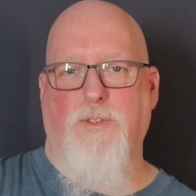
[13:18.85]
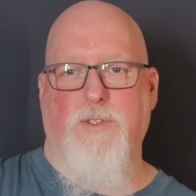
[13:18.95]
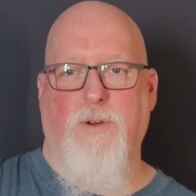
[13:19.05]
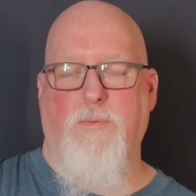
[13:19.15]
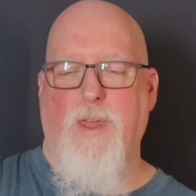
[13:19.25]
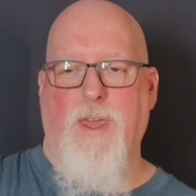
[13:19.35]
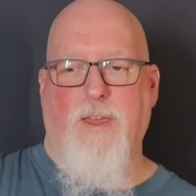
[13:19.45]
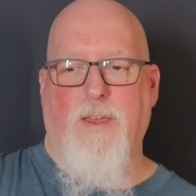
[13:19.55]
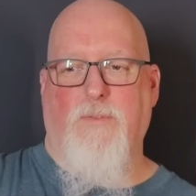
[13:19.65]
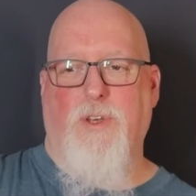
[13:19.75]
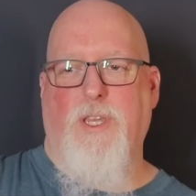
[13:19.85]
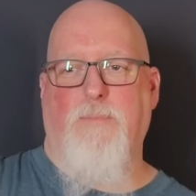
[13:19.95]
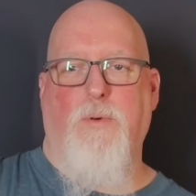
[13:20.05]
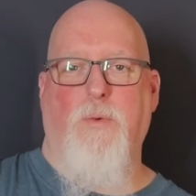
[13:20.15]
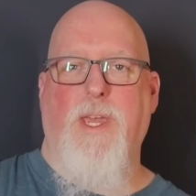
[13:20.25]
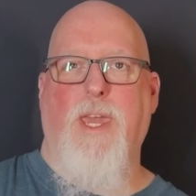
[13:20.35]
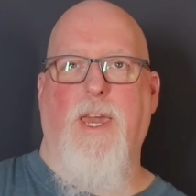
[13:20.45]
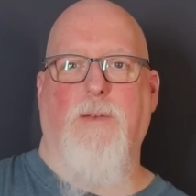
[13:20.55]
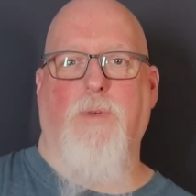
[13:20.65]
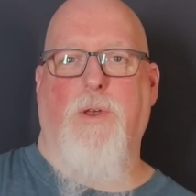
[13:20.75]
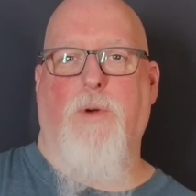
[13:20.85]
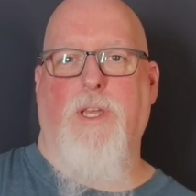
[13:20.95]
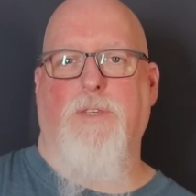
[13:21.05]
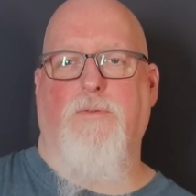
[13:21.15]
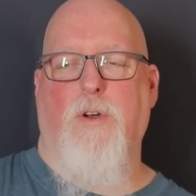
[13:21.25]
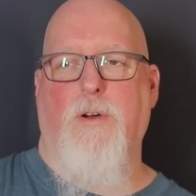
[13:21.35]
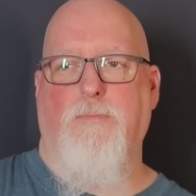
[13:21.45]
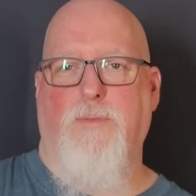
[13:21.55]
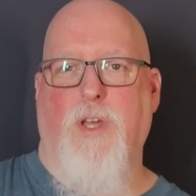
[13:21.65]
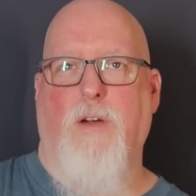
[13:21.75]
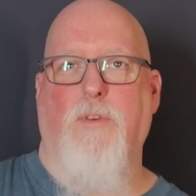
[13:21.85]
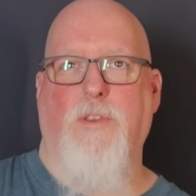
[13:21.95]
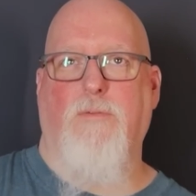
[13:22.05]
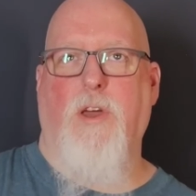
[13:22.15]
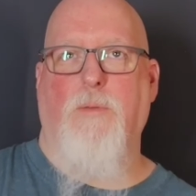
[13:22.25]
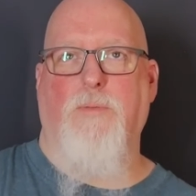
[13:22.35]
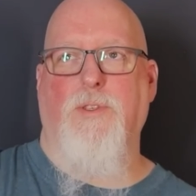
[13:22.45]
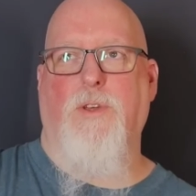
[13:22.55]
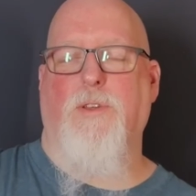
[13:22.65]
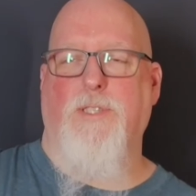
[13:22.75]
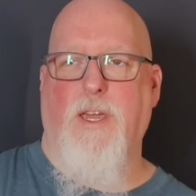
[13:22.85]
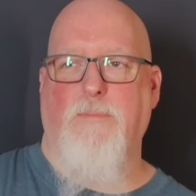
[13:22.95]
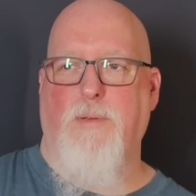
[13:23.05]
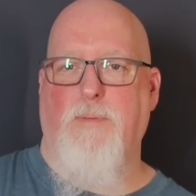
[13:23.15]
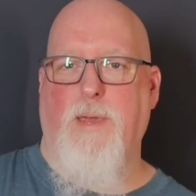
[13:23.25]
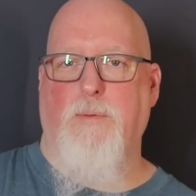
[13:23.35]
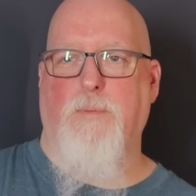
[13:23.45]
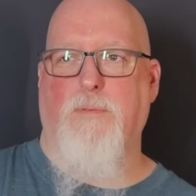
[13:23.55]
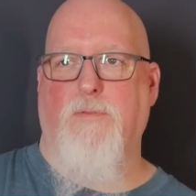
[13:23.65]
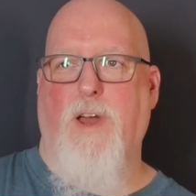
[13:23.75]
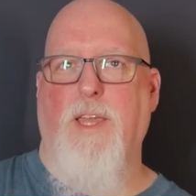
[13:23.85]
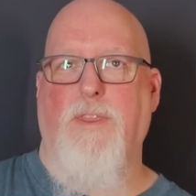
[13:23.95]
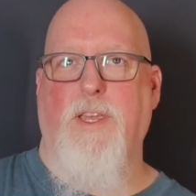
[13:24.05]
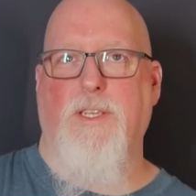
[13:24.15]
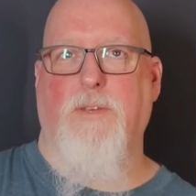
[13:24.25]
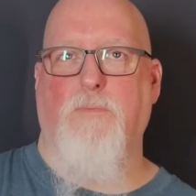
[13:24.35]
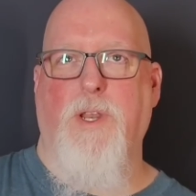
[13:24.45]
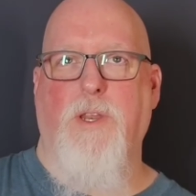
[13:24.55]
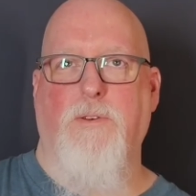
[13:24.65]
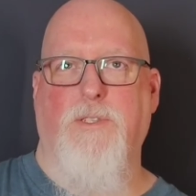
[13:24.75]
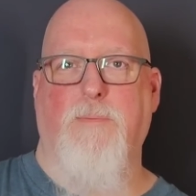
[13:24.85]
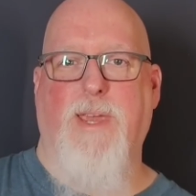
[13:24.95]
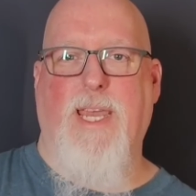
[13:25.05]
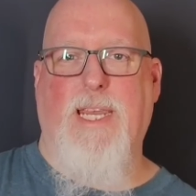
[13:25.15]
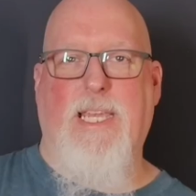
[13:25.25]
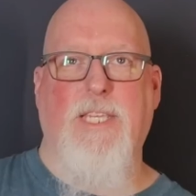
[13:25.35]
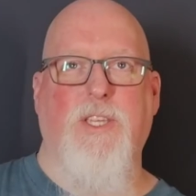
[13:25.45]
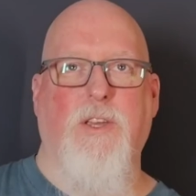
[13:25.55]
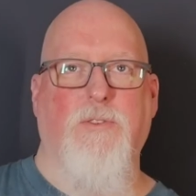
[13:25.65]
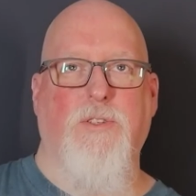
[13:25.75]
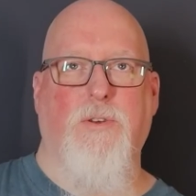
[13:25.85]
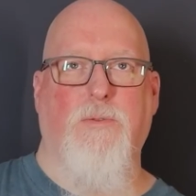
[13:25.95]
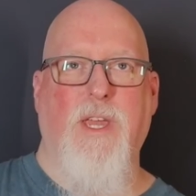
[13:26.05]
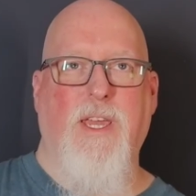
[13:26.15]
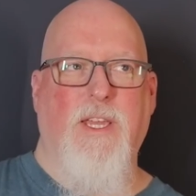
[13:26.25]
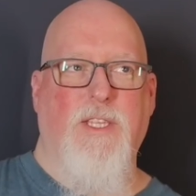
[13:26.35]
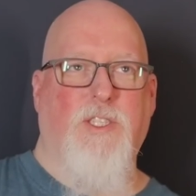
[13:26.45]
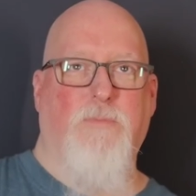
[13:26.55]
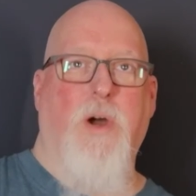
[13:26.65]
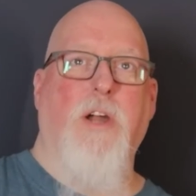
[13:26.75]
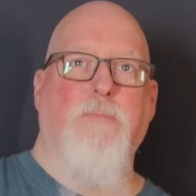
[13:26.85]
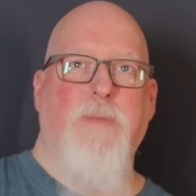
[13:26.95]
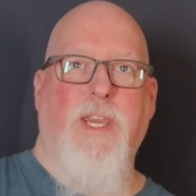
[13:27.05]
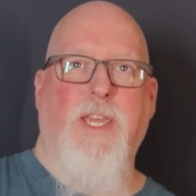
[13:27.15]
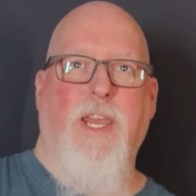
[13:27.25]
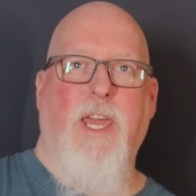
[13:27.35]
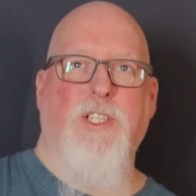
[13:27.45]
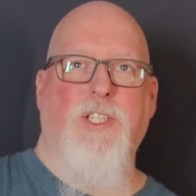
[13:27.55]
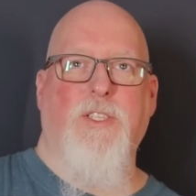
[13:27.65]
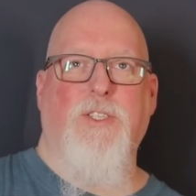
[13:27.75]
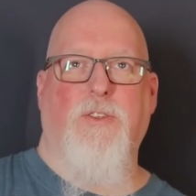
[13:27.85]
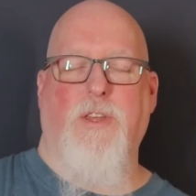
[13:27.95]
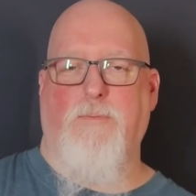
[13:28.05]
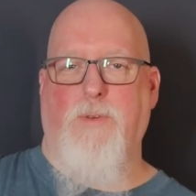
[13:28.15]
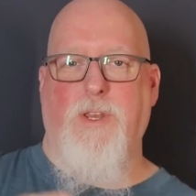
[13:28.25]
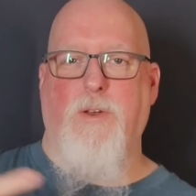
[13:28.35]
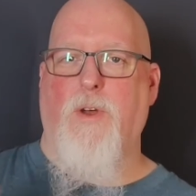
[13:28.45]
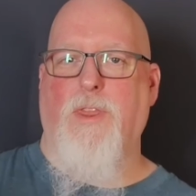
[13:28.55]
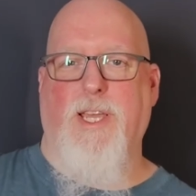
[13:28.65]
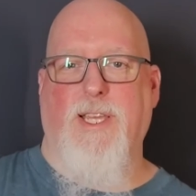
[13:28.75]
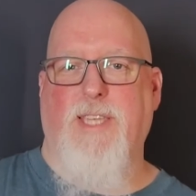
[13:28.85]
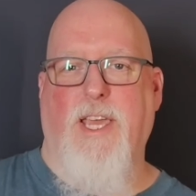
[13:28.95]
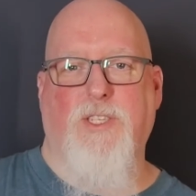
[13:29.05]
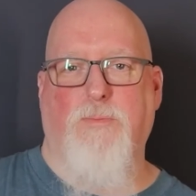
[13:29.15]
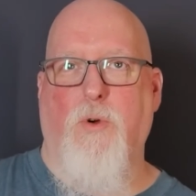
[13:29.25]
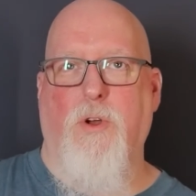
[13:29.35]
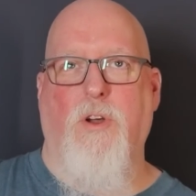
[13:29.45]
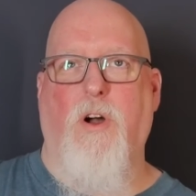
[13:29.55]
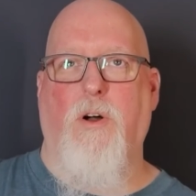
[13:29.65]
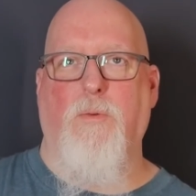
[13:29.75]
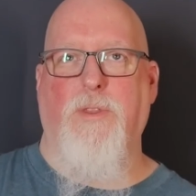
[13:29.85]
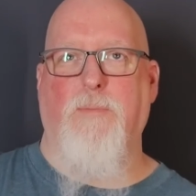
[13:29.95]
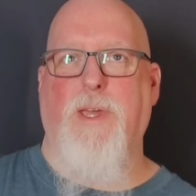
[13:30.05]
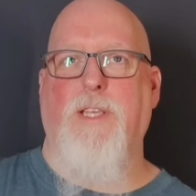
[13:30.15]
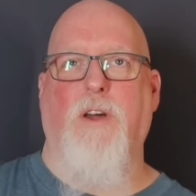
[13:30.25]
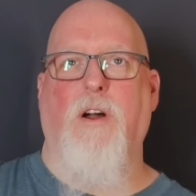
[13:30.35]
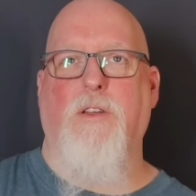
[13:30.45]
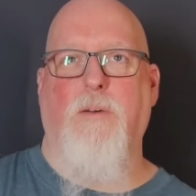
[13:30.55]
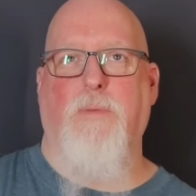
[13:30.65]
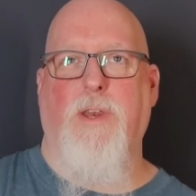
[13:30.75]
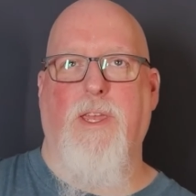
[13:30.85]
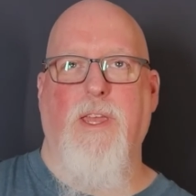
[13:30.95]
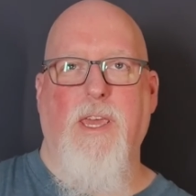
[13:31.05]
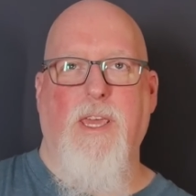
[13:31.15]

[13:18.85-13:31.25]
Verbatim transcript: So for example, we get requests from software developers all the time to be able to provide things in Windows to make it easier to debug MIDI connections so that when you're on like a tech support call with a big DAW company,